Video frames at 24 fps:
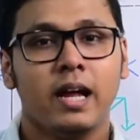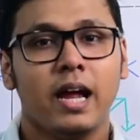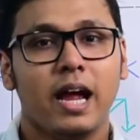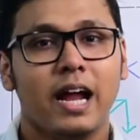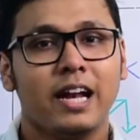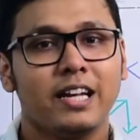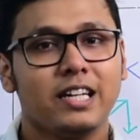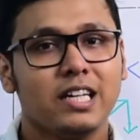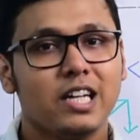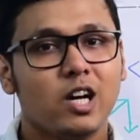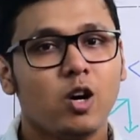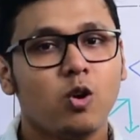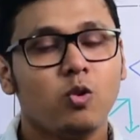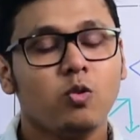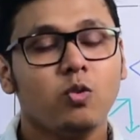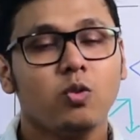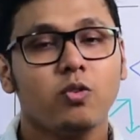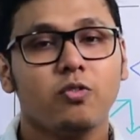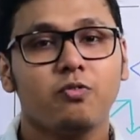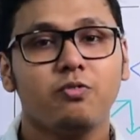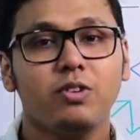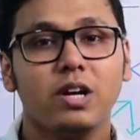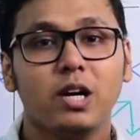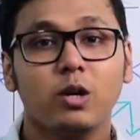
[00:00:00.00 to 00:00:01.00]
And now
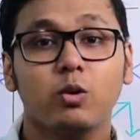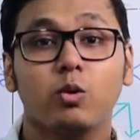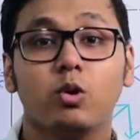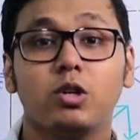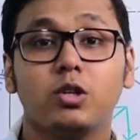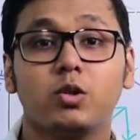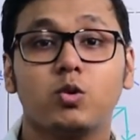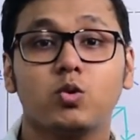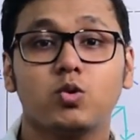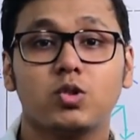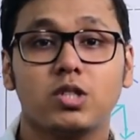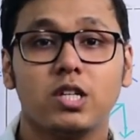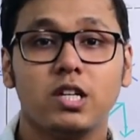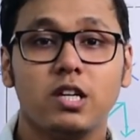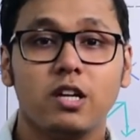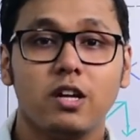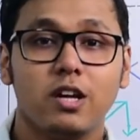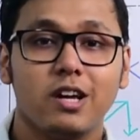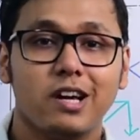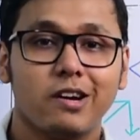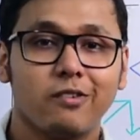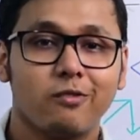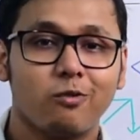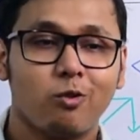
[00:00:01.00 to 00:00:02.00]
we are going to see
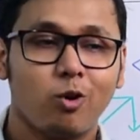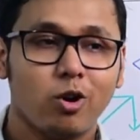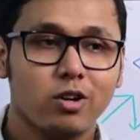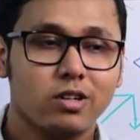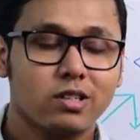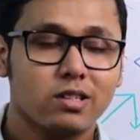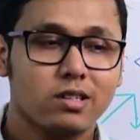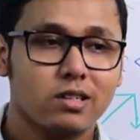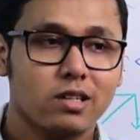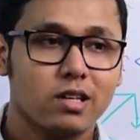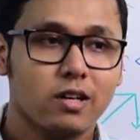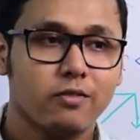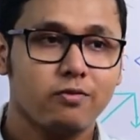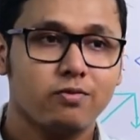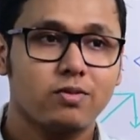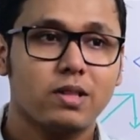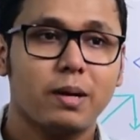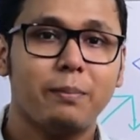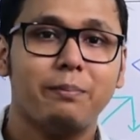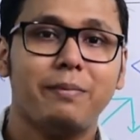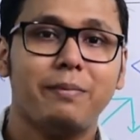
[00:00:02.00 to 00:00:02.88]
what if the